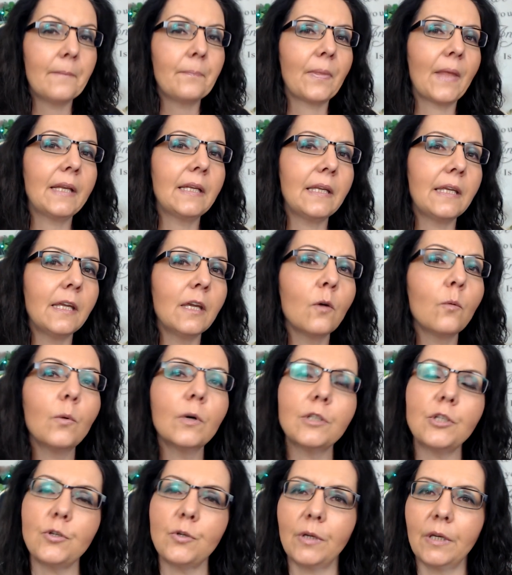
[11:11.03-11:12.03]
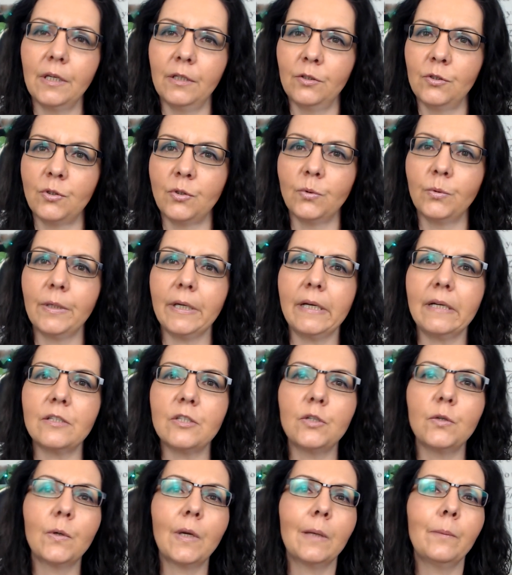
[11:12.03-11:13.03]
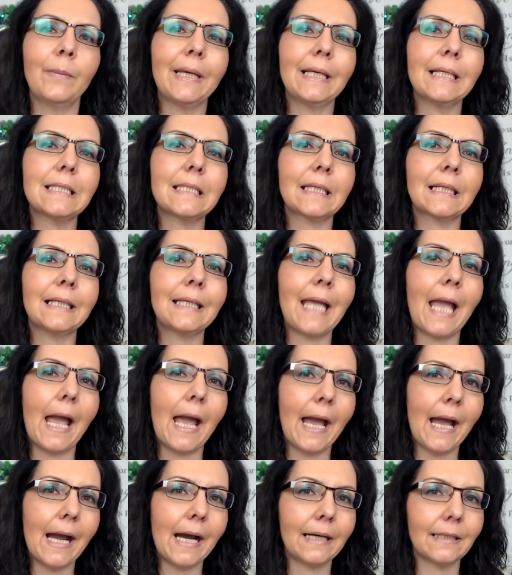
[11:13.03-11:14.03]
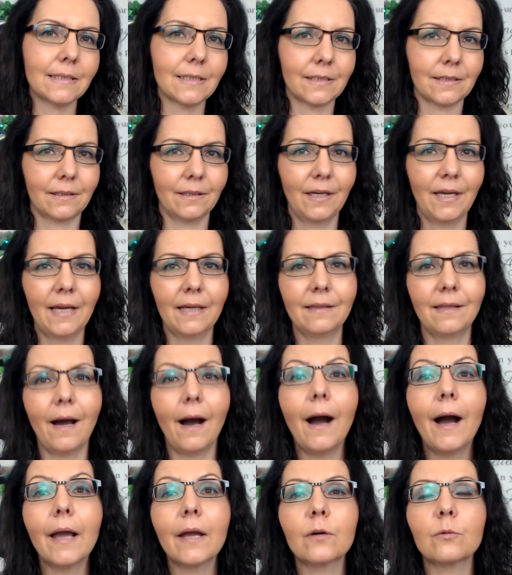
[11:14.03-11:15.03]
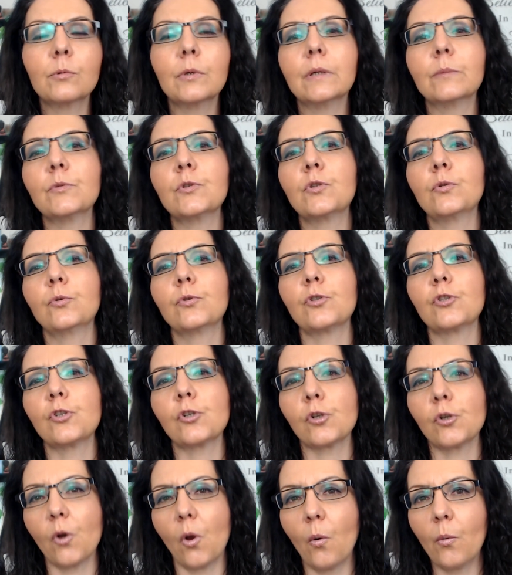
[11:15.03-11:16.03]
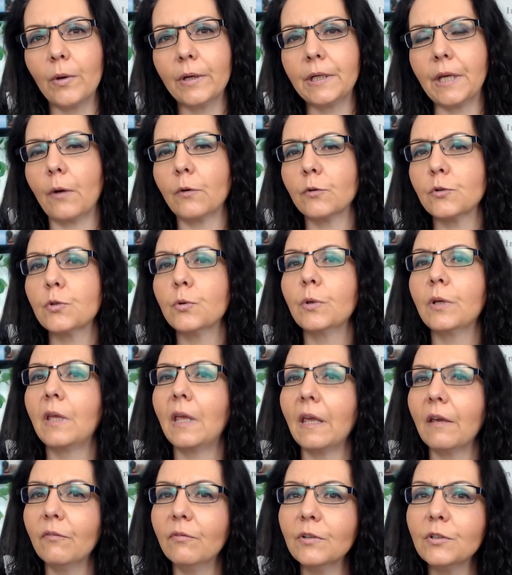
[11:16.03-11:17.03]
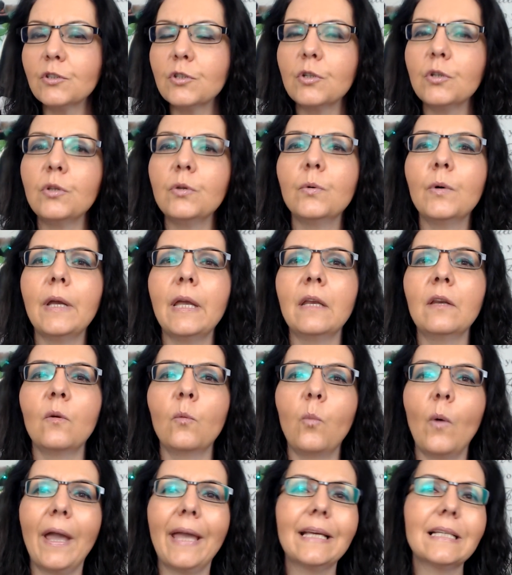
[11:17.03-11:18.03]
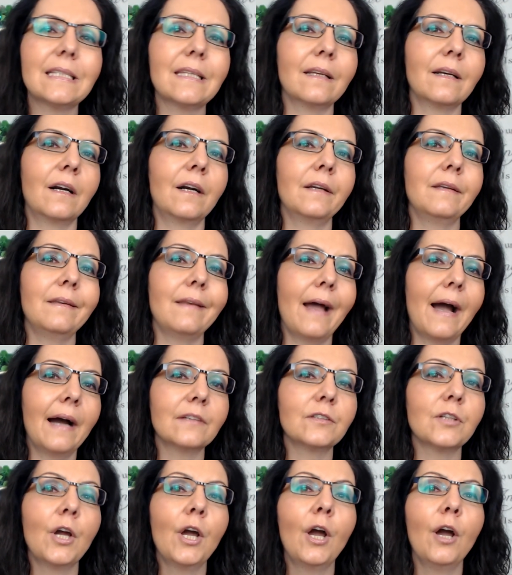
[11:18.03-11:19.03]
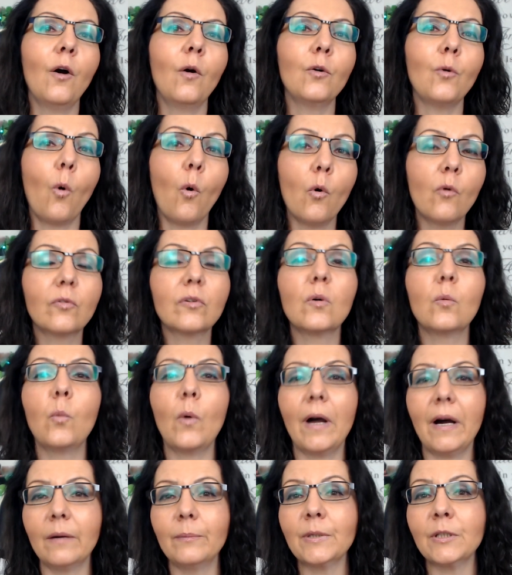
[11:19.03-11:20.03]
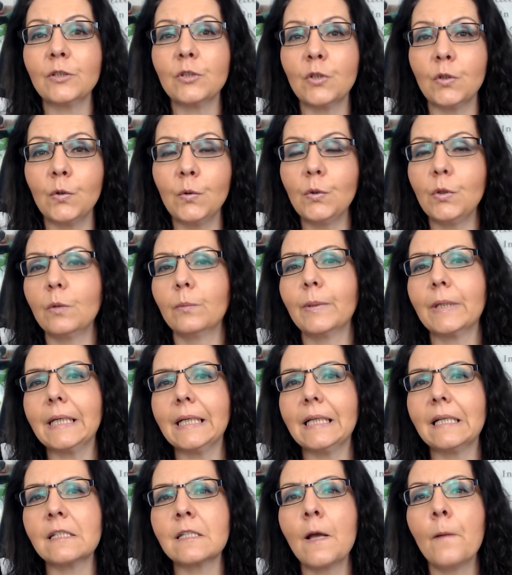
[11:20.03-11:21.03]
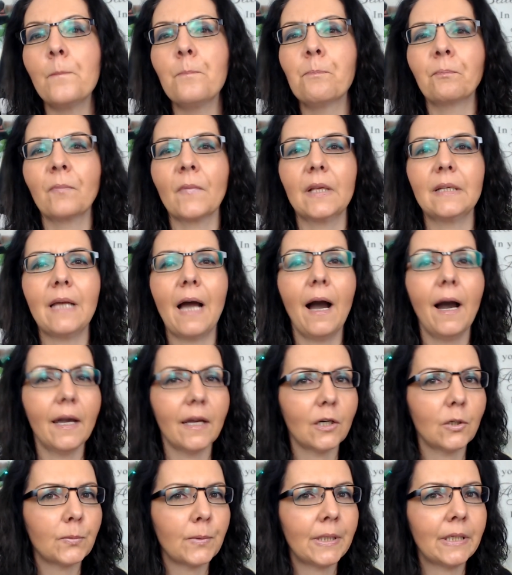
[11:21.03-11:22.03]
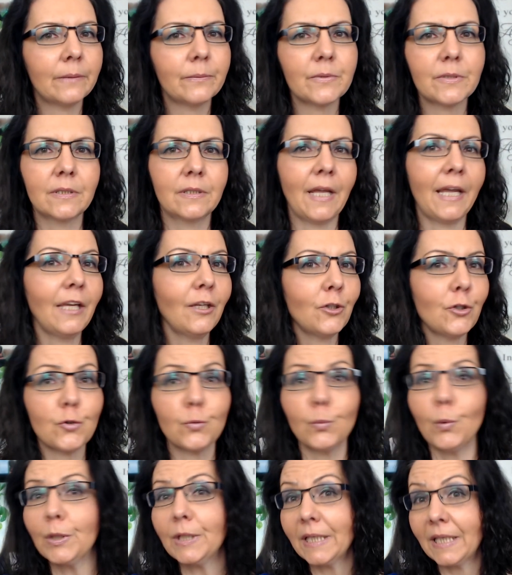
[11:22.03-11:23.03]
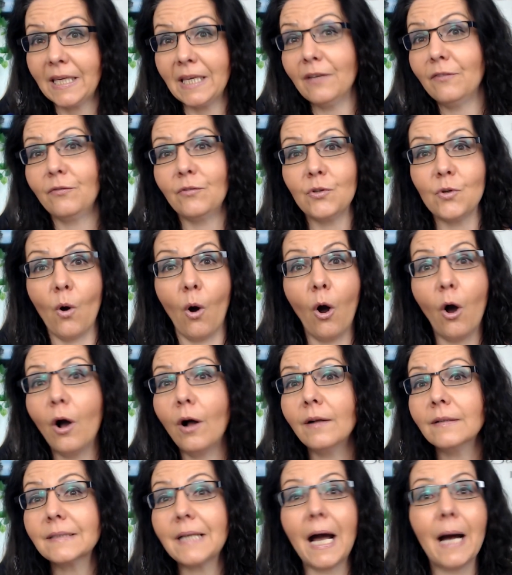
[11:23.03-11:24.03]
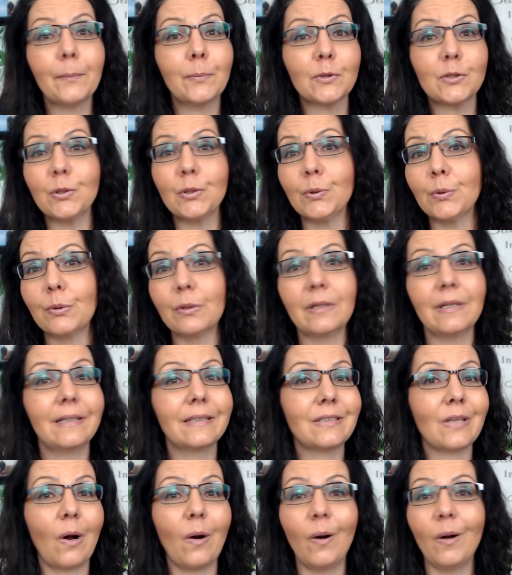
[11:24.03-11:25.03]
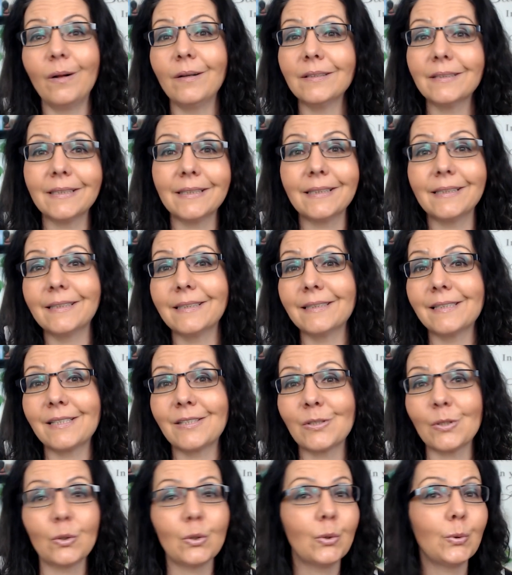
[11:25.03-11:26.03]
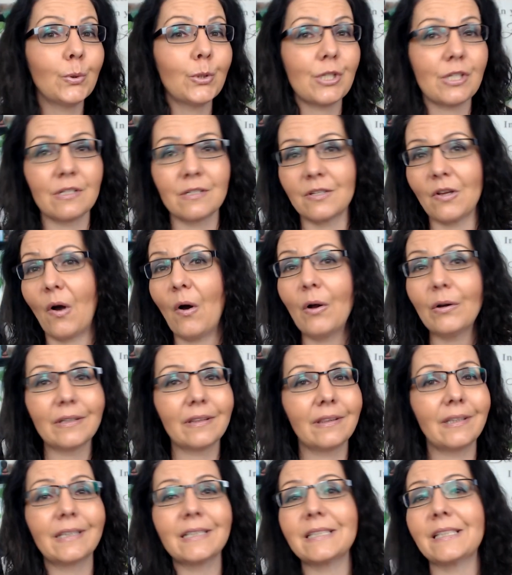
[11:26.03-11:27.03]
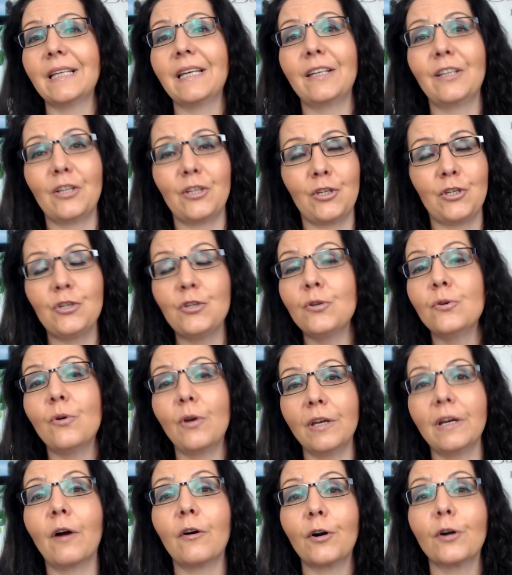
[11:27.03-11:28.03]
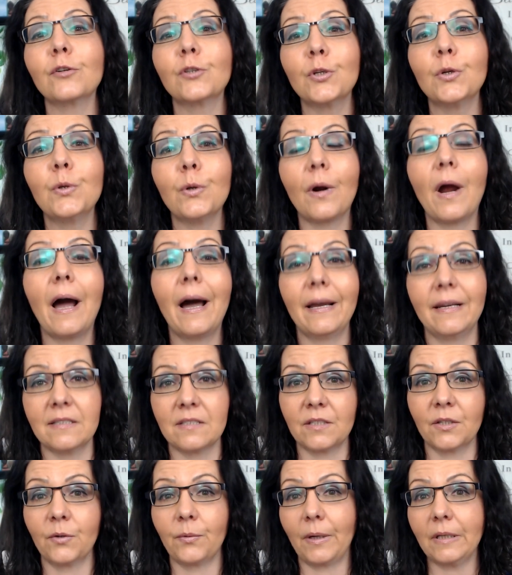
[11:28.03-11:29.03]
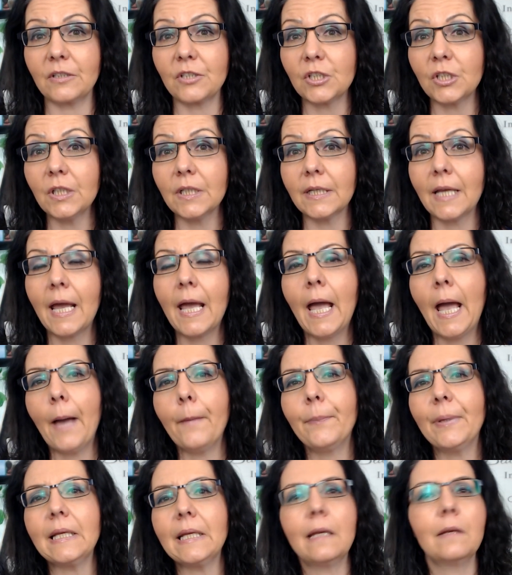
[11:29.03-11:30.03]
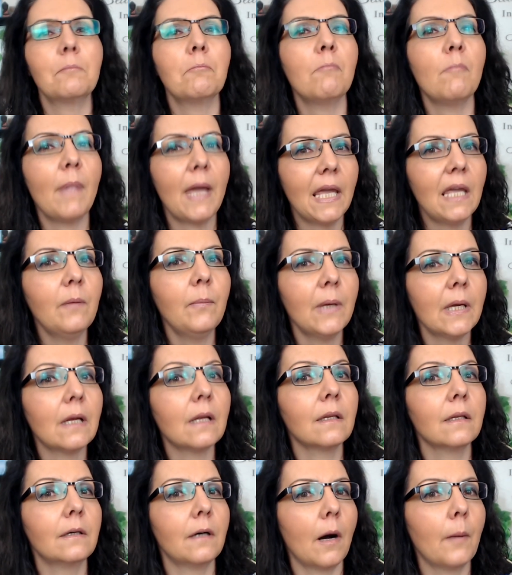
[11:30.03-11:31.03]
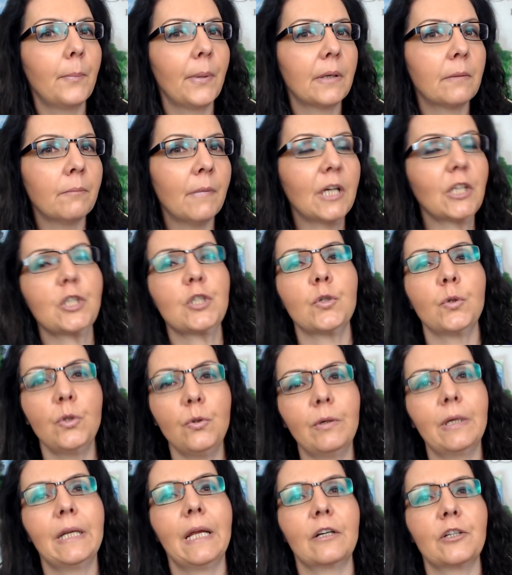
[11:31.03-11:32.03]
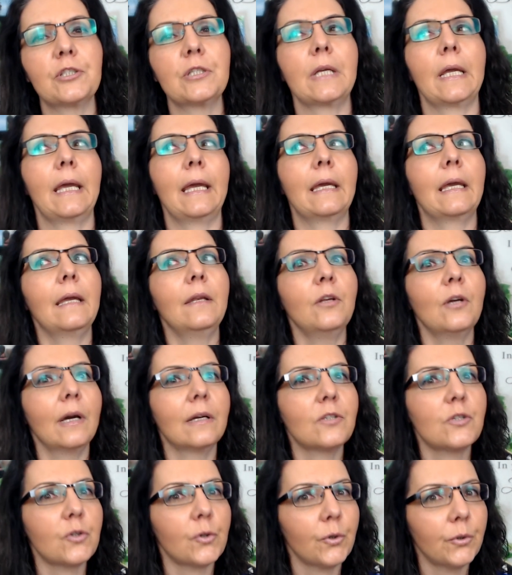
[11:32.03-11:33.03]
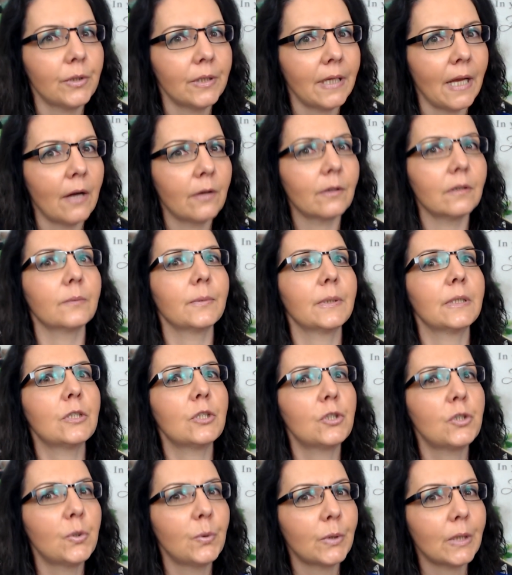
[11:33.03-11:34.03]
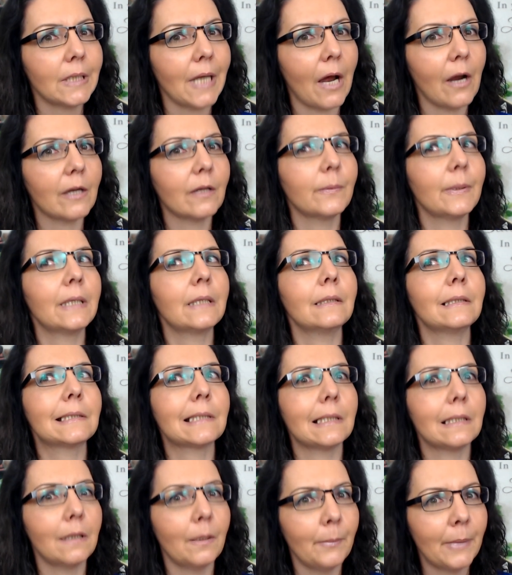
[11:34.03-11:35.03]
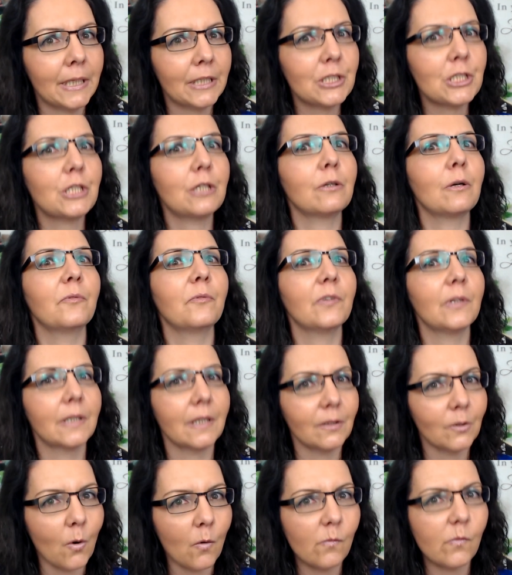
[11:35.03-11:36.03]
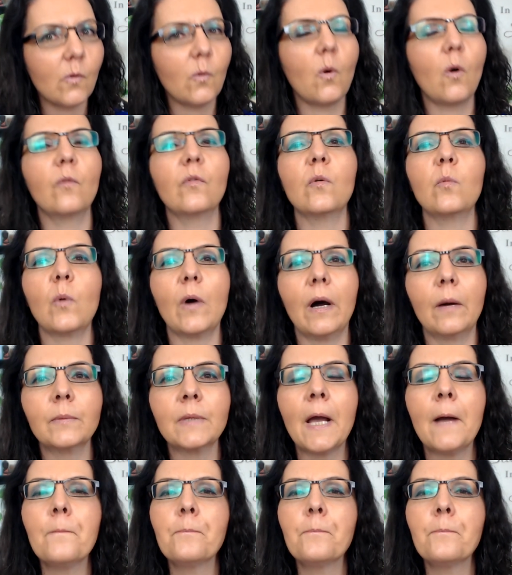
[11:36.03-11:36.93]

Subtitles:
And here, what you can do is you can basically ask the higher realms to slow it down, to give it to you in ways that are not overwhelming to you, because the higher realms, they just want to give you all the opportunities, all the solutions, all the things that you are to your highest and greatest good. But it may be a little bit much. So you can actually say, hey, can you guys turn it down a little bit, tune it down a little bit? It's a little much, you know, I'm feeling a little overwhelmed.